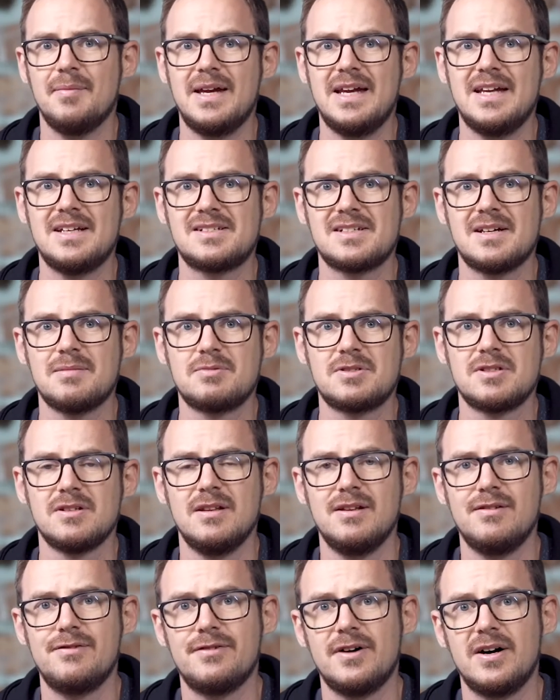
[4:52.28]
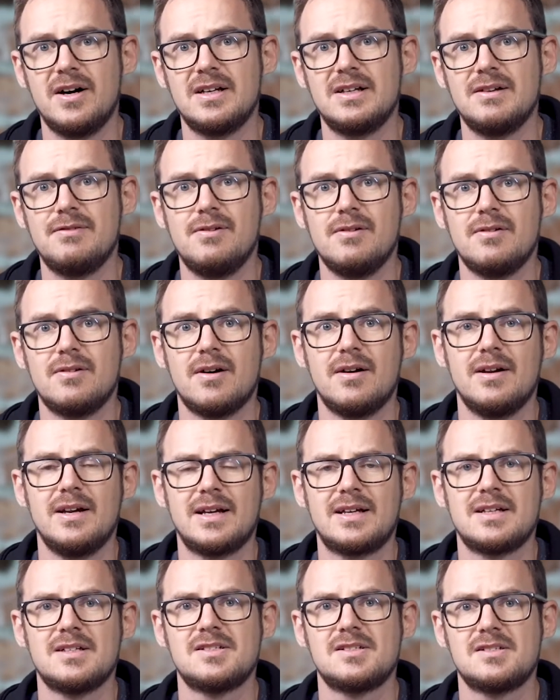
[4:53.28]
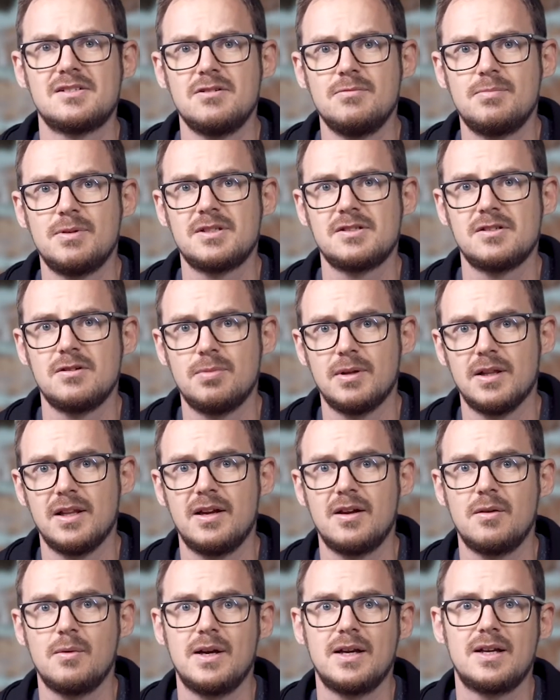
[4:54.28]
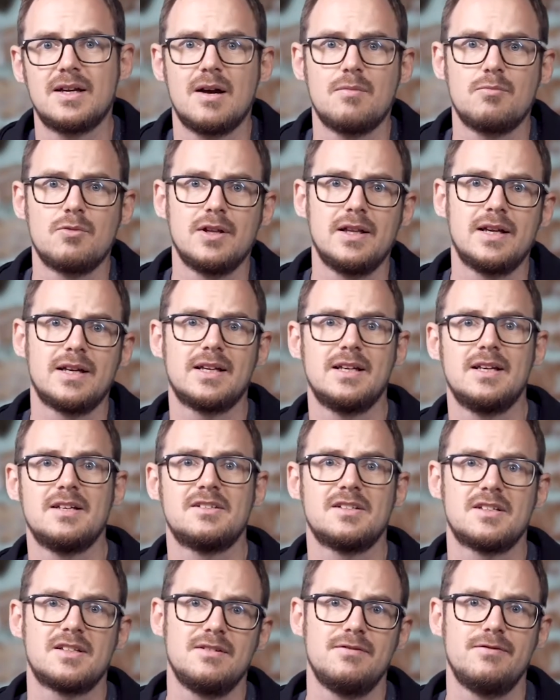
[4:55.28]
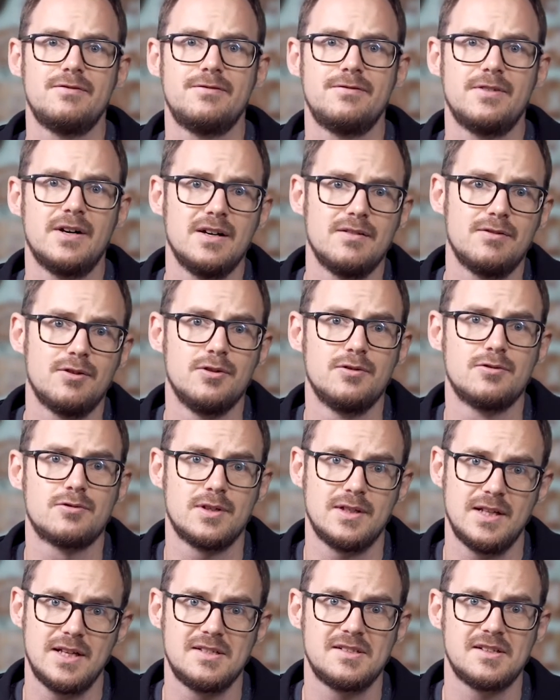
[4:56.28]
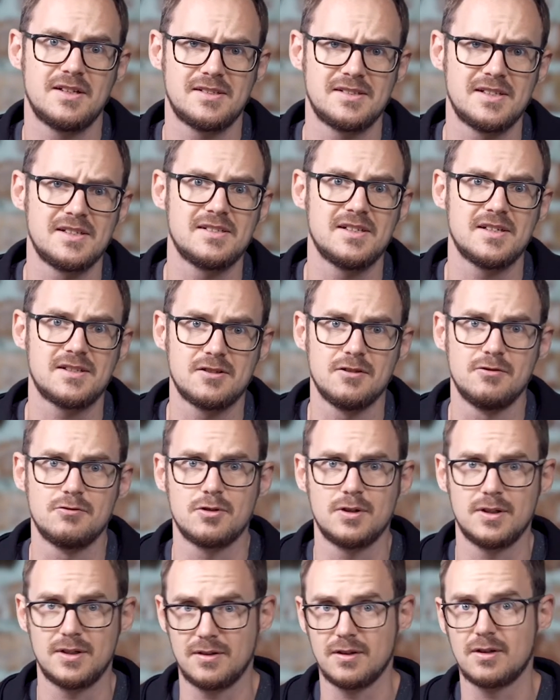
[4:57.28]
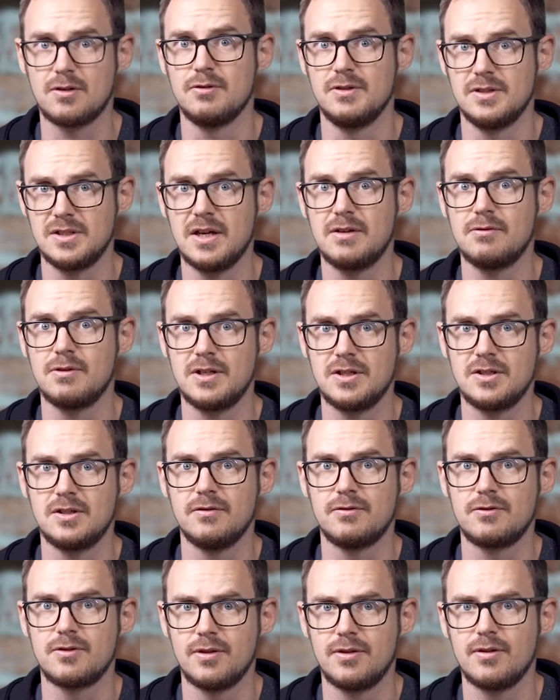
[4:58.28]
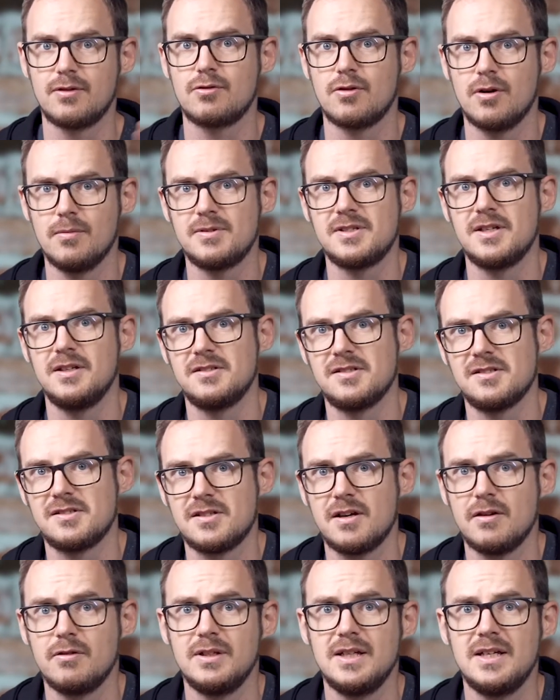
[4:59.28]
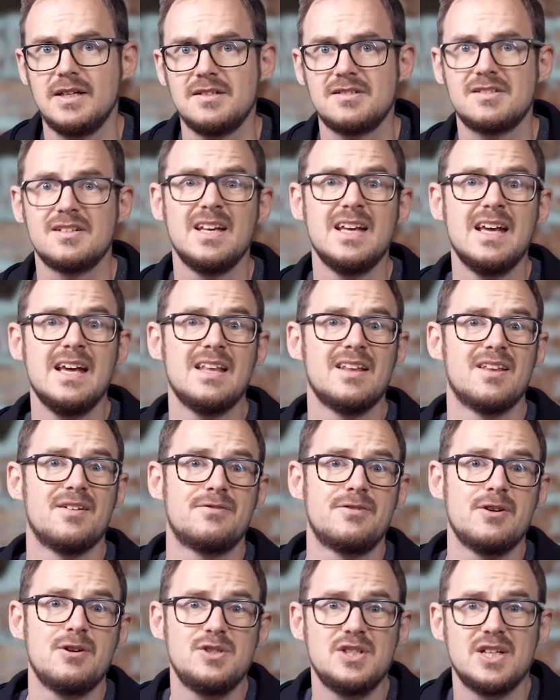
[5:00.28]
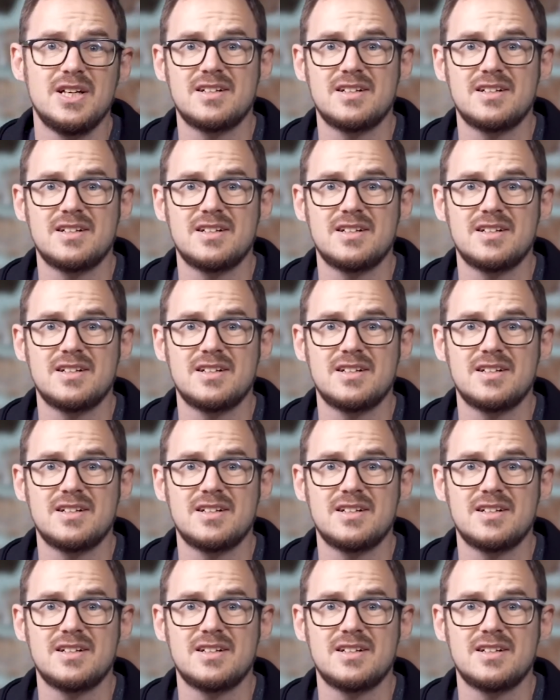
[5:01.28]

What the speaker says: It's absolutely fine if you've got like a super super lightweight camera like an A6500, A6600, the current generation of the crop sensor Sonys, the Fuji